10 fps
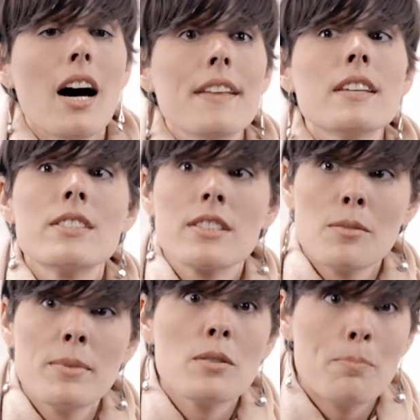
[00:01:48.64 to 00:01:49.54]
I think it's going
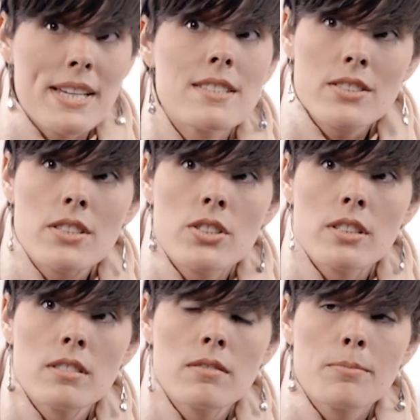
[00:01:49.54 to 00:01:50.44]
to be the best
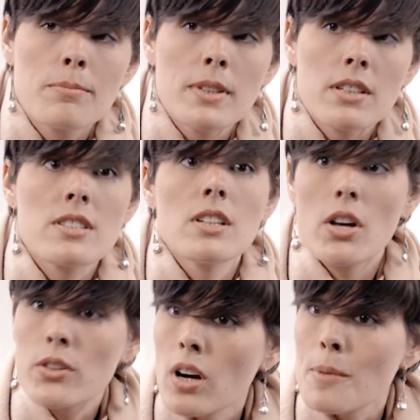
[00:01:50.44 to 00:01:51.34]
decision because the
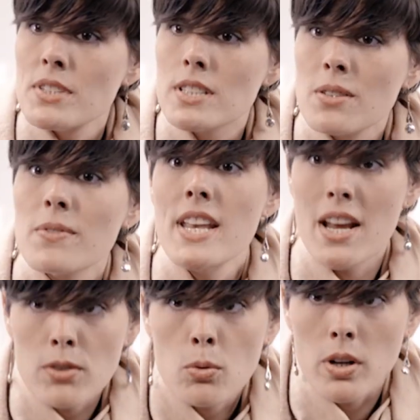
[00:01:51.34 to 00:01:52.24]
other options have
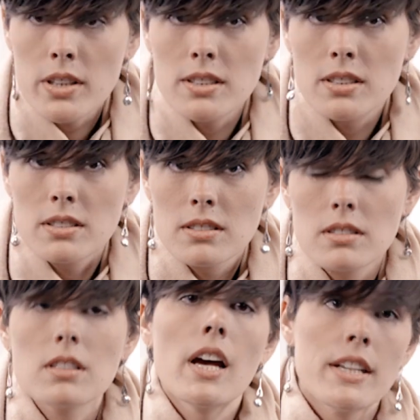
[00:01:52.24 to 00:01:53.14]
never worked,
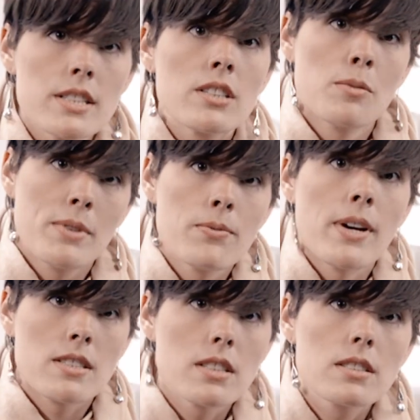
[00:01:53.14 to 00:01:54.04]
and it's going to be the
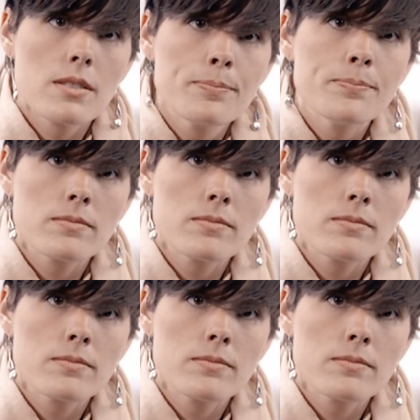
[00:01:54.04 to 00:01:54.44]
fastest.